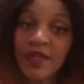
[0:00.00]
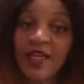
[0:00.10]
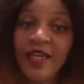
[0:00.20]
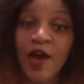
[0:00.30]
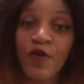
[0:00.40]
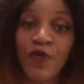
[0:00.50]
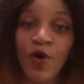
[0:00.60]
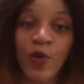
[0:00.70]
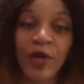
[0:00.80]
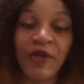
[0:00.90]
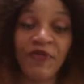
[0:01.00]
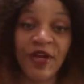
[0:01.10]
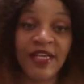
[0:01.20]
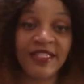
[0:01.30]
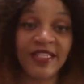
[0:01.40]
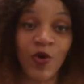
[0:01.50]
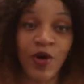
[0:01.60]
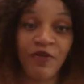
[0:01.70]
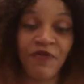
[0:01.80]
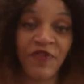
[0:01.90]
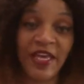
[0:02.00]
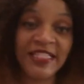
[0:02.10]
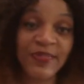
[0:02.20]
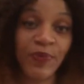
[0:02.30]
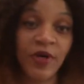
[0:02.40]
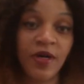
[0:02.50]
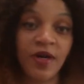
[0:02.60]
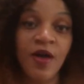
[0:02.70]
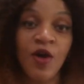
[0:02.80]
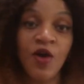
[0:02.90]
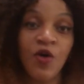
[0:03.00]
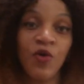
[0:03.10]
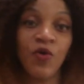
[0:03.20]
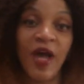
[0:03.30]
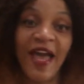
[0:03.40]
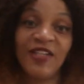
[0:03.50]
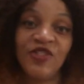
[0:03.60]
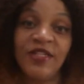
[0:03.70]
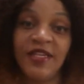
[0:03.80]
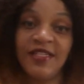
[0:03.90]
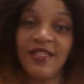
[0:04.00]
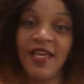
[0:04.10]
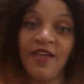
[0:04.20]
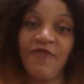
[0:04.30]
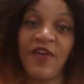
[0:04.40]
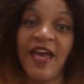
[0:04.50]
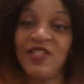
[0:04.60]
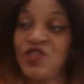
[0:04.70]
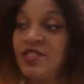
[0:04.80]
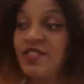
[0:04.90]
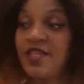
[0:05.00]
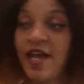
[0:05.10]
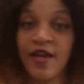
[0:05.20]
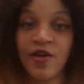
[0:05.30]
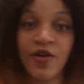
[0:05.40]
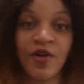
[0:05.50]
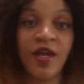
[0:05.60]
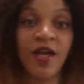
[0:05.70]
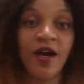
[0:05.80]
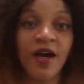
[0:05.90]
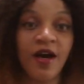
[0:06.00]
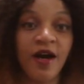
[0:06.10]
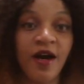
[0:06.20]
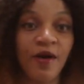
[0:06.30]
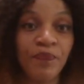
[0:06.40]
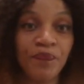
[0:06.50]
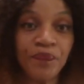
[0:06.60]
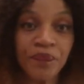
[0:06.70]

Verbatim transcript: Now for one of my friends that's on Facebook, who actually is a fashion designer, um,